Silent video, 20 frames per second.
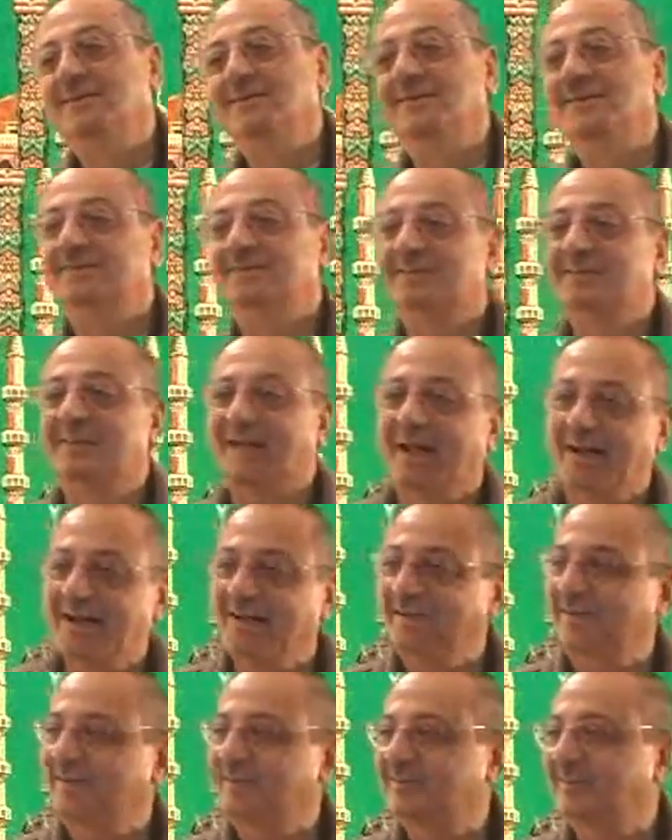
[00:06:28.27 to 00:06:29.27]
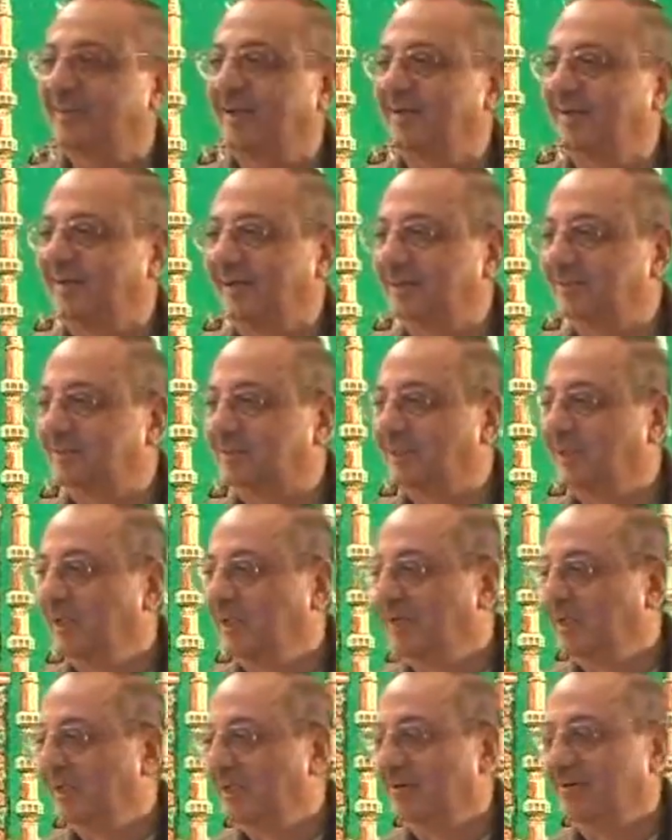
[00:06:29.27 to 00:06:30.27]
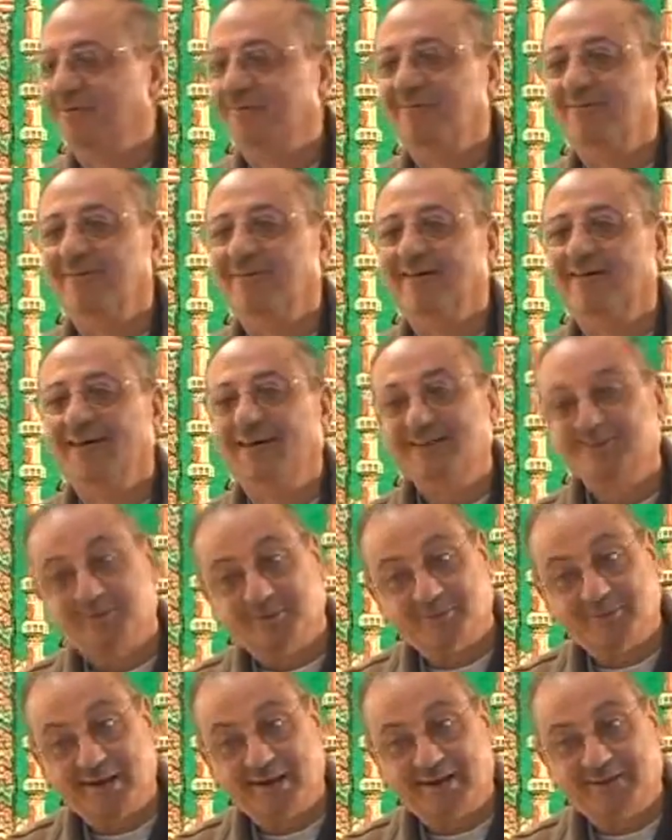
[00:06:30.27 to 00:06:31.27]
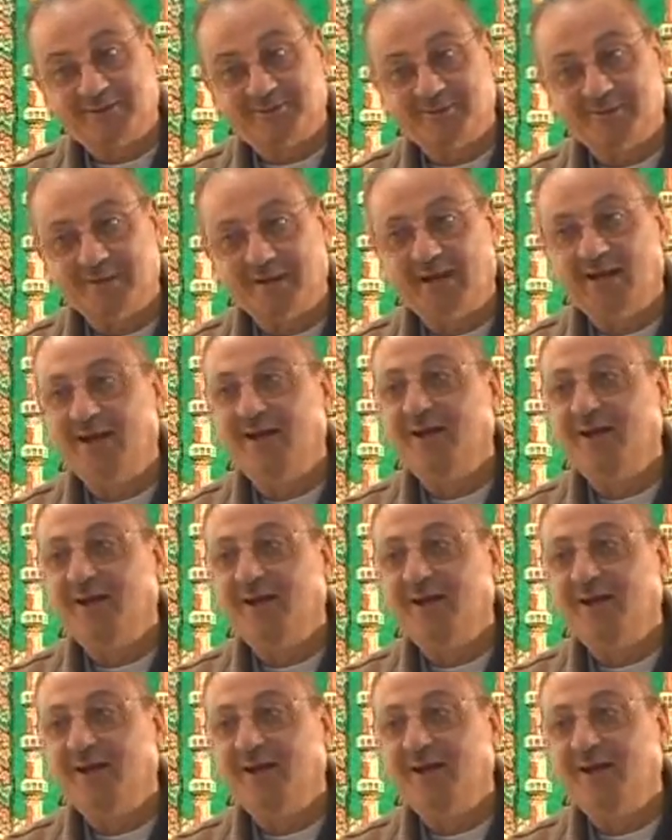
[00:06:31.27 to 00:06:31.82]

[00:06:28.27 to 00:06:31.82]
This is another sentence. Jumla ismiya.